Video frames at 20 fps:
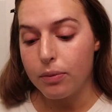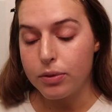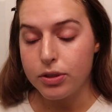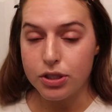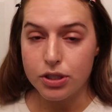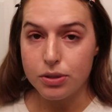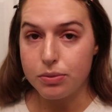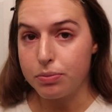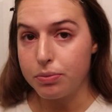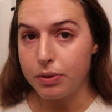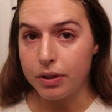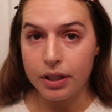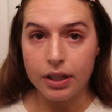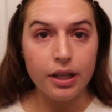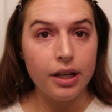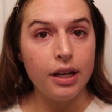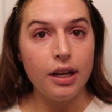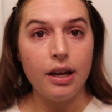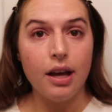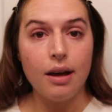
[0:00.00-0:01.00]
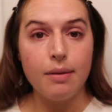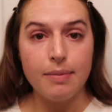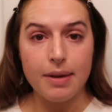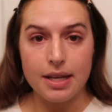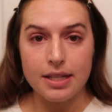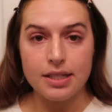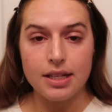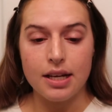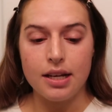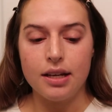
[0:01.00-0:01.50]
which is really
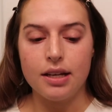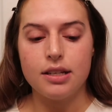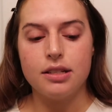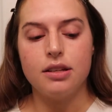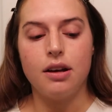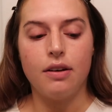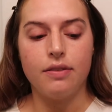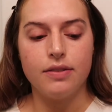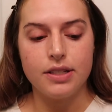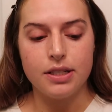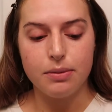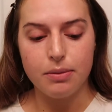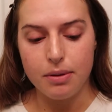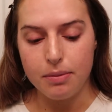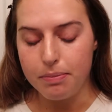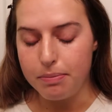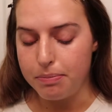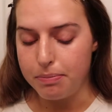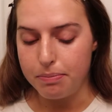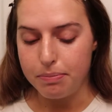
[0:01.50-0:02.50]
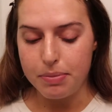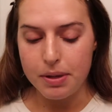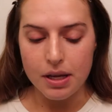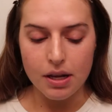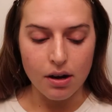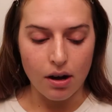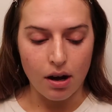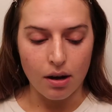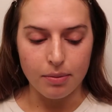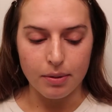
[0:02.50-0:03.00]
amazing because obviously we
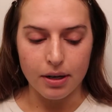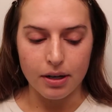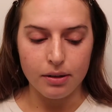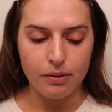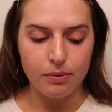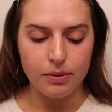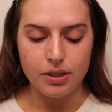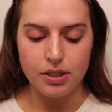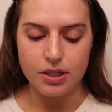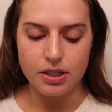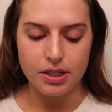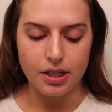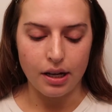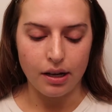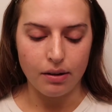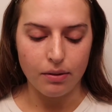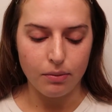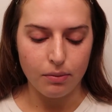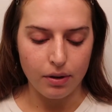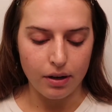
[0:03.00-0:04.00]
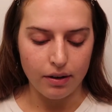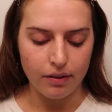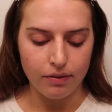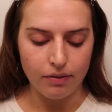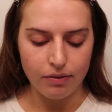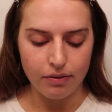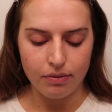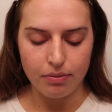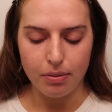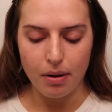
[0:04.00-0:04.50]
beat Auburn, which is like one
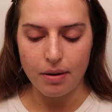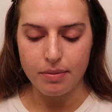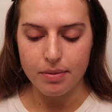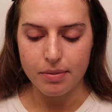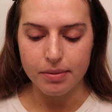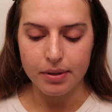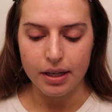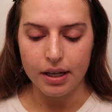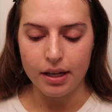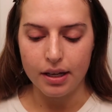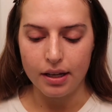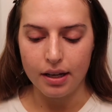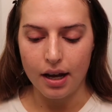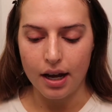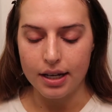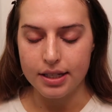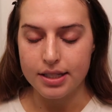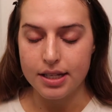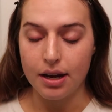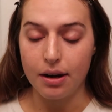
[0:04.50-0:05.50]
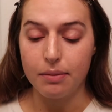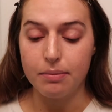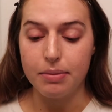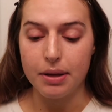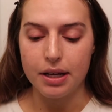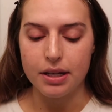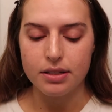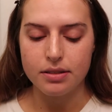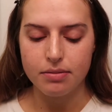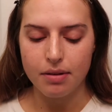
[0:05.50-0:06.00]
of probably I'd say our
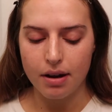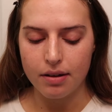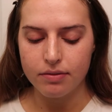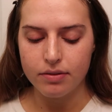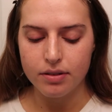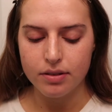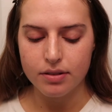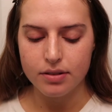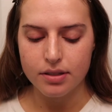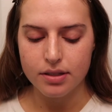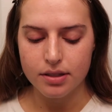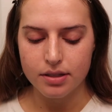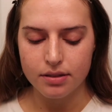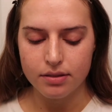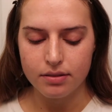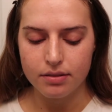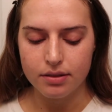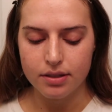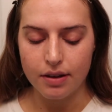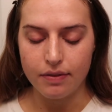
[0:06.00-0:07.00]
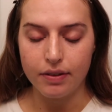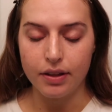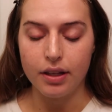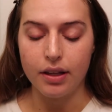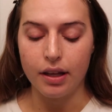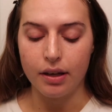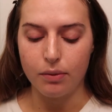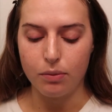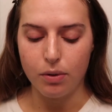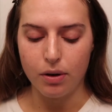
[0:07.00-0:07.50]
biggest rivals definitely
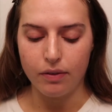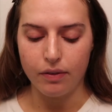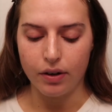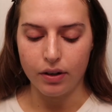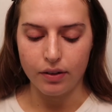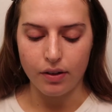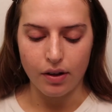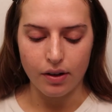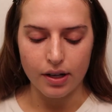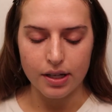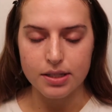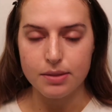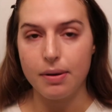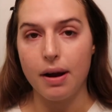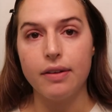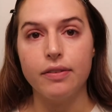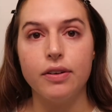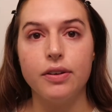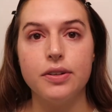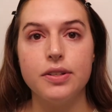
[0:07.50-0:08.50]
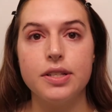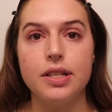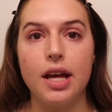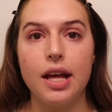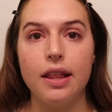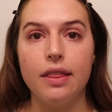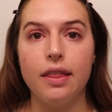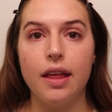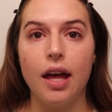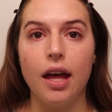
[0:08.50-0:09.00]
like one of our longest rivals.
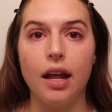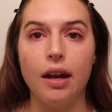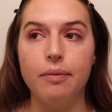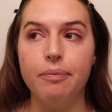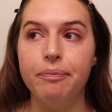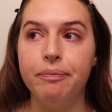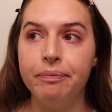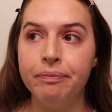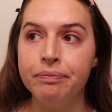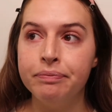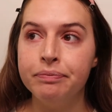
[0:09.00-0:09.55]
And then